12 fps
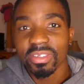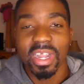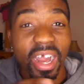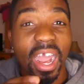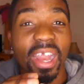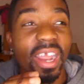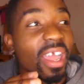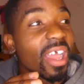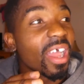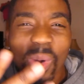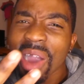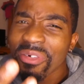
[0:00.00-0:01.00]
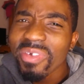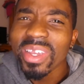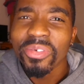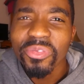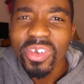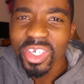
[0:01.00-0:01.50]
right but i
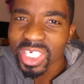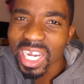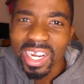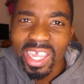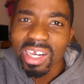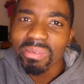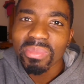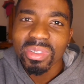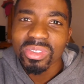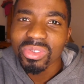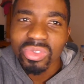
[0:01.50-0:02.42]
think fish can help me